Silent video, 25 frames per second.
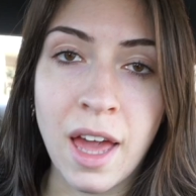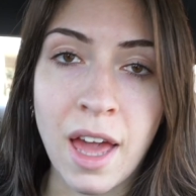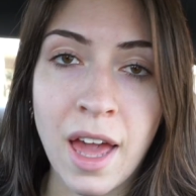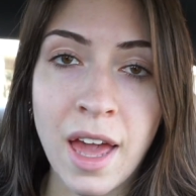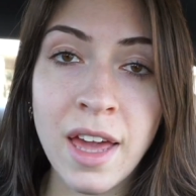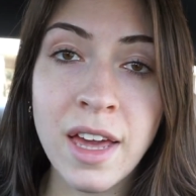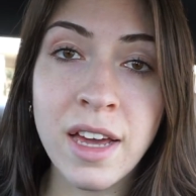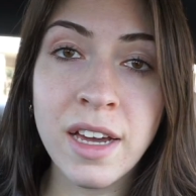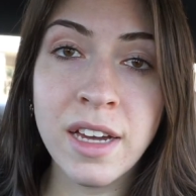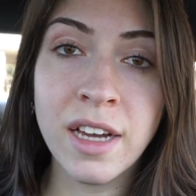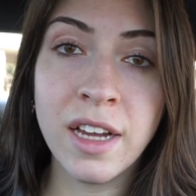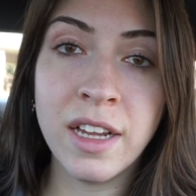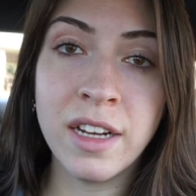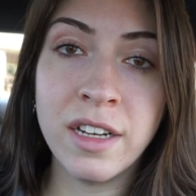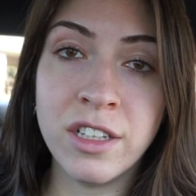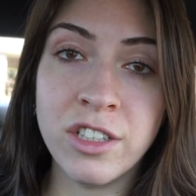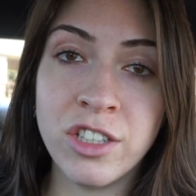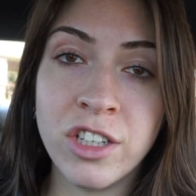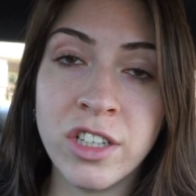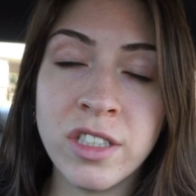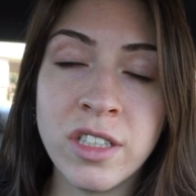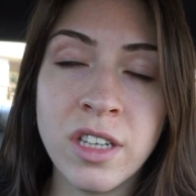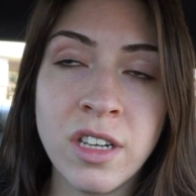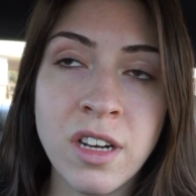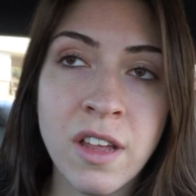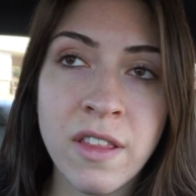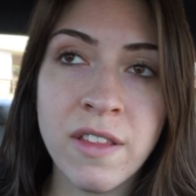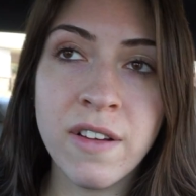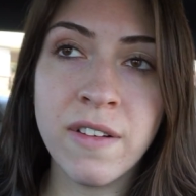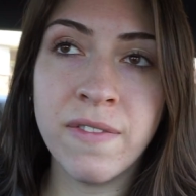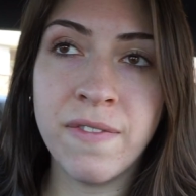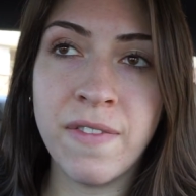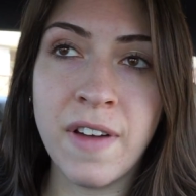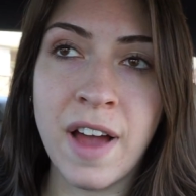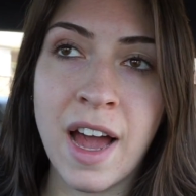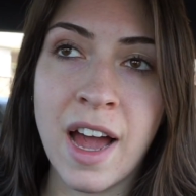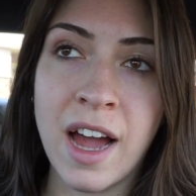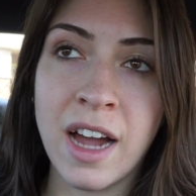And just another
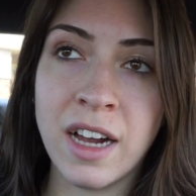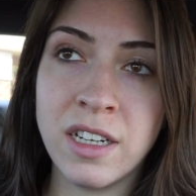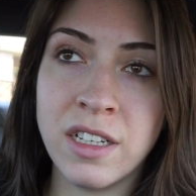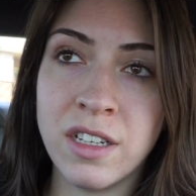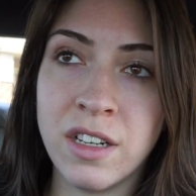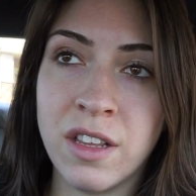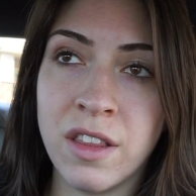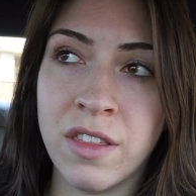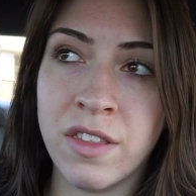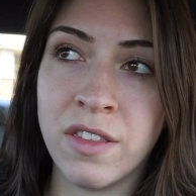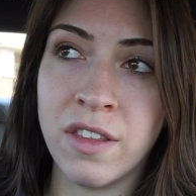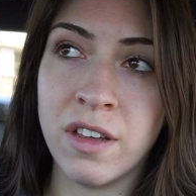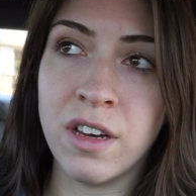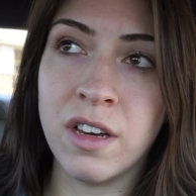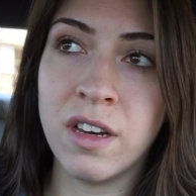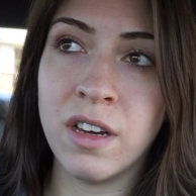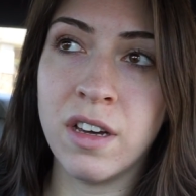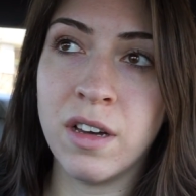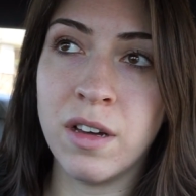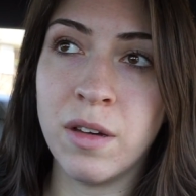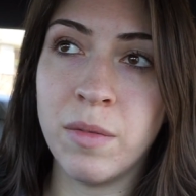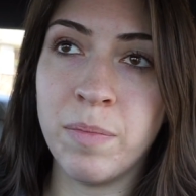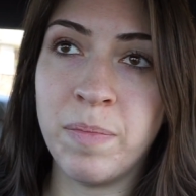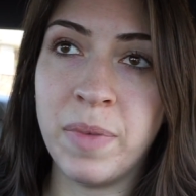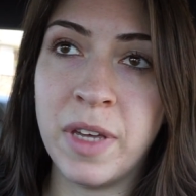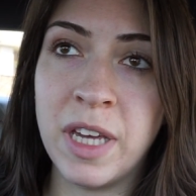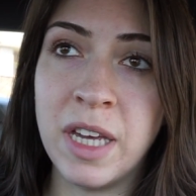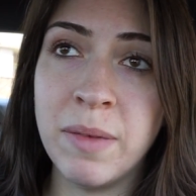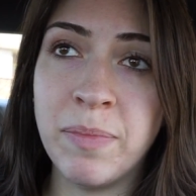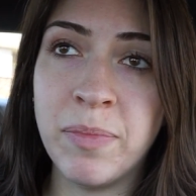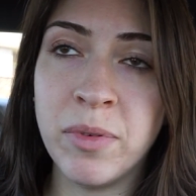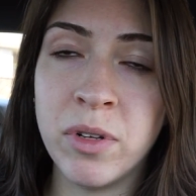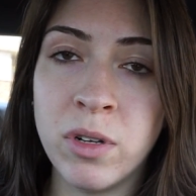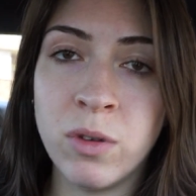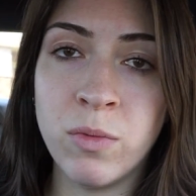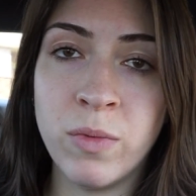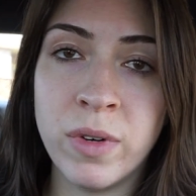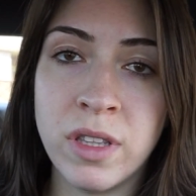fact, the
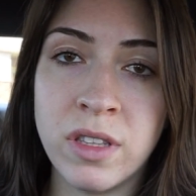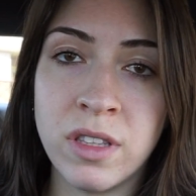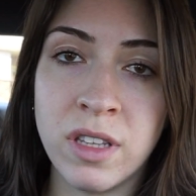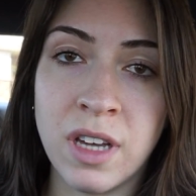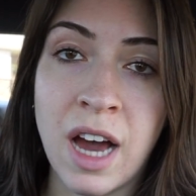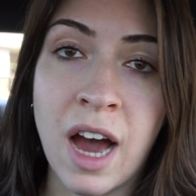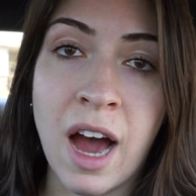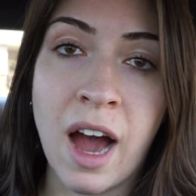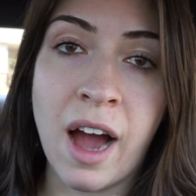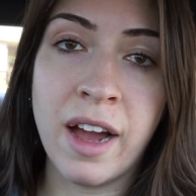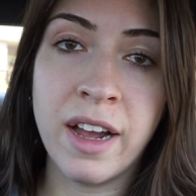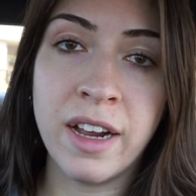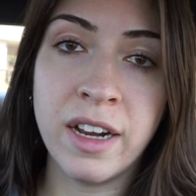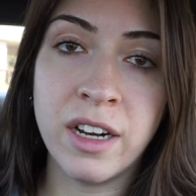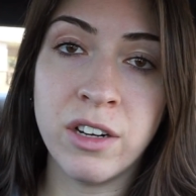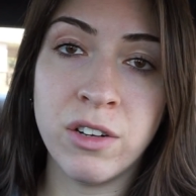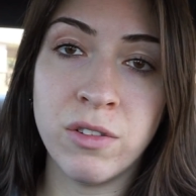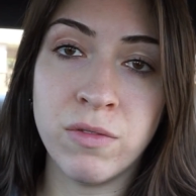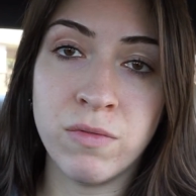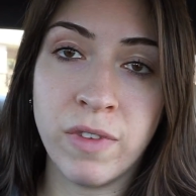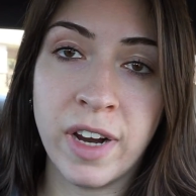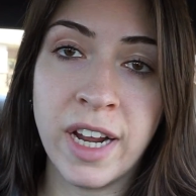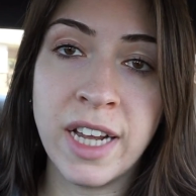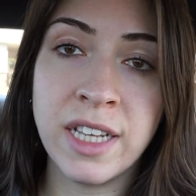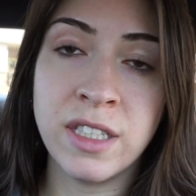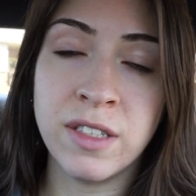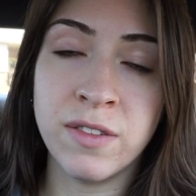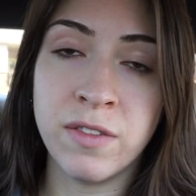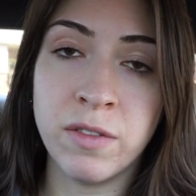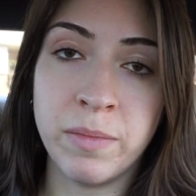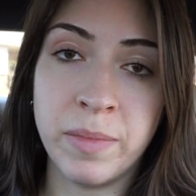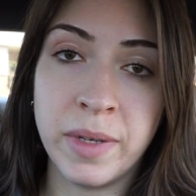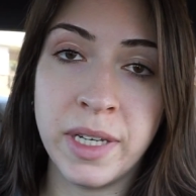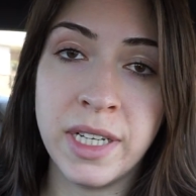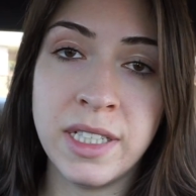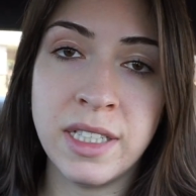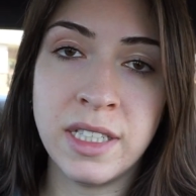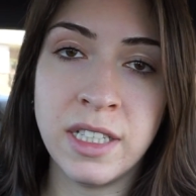people with the higher rates of
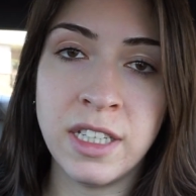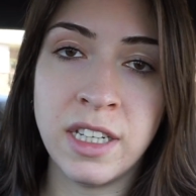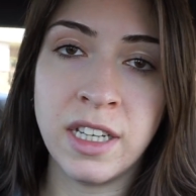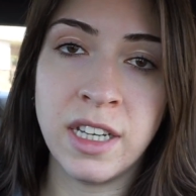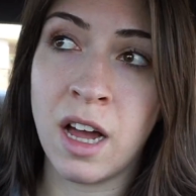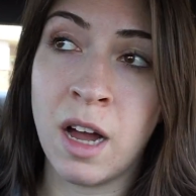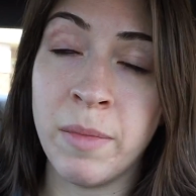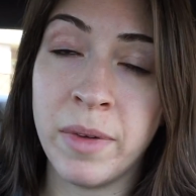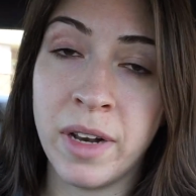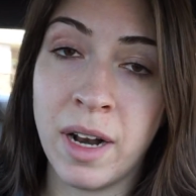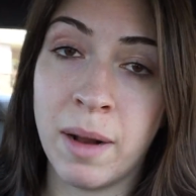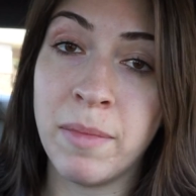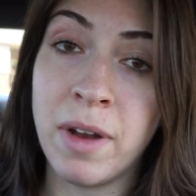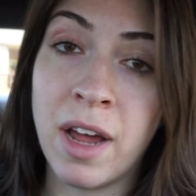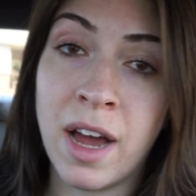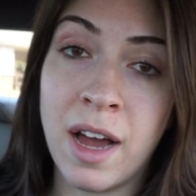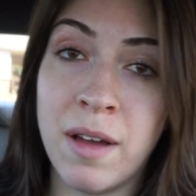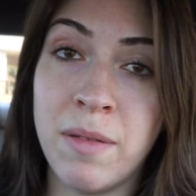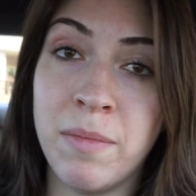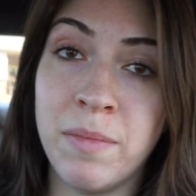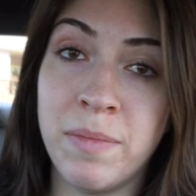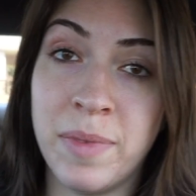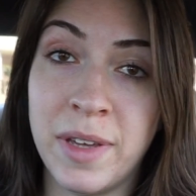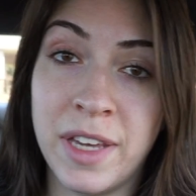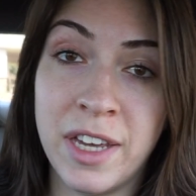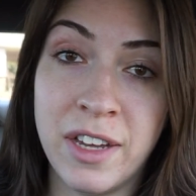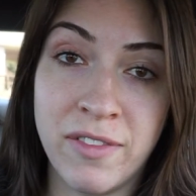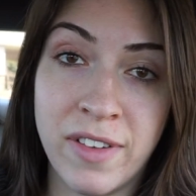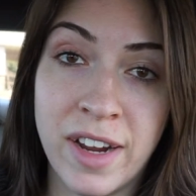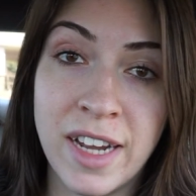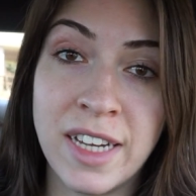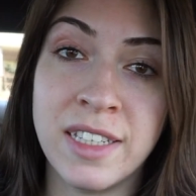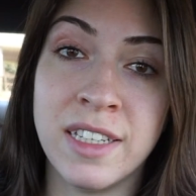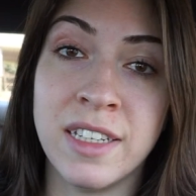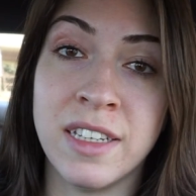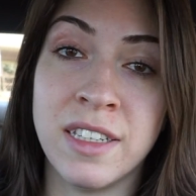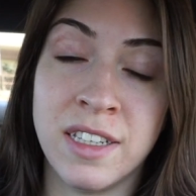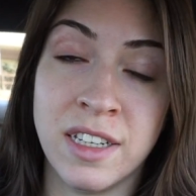obesity, I mean, I'm not being
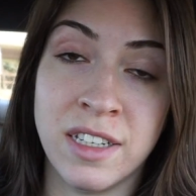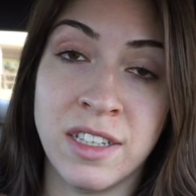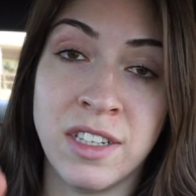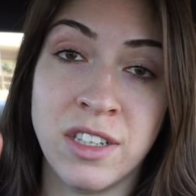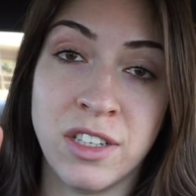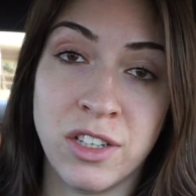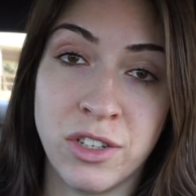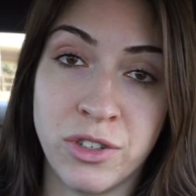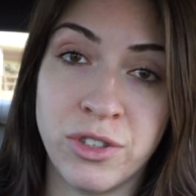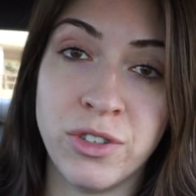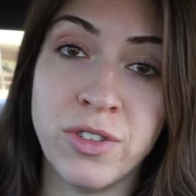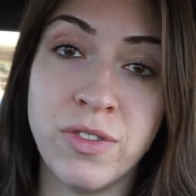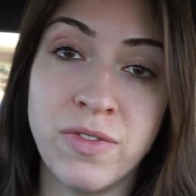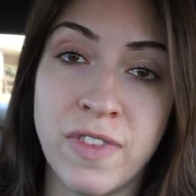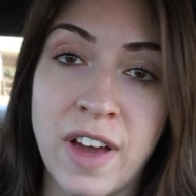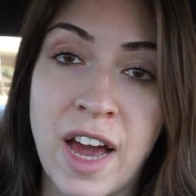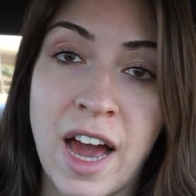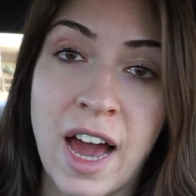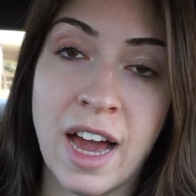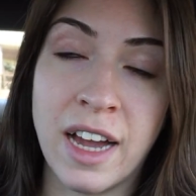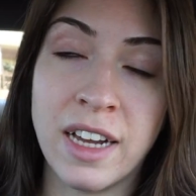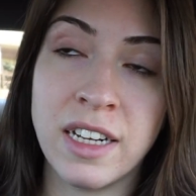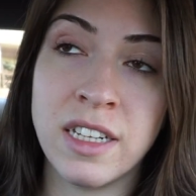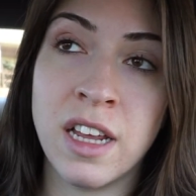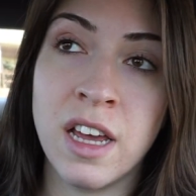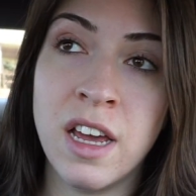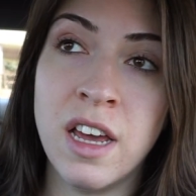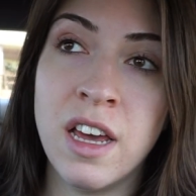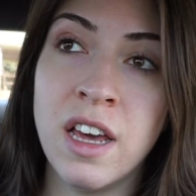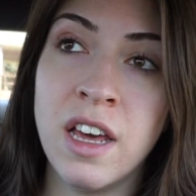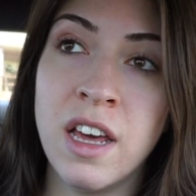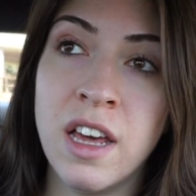racist, this is a true fact,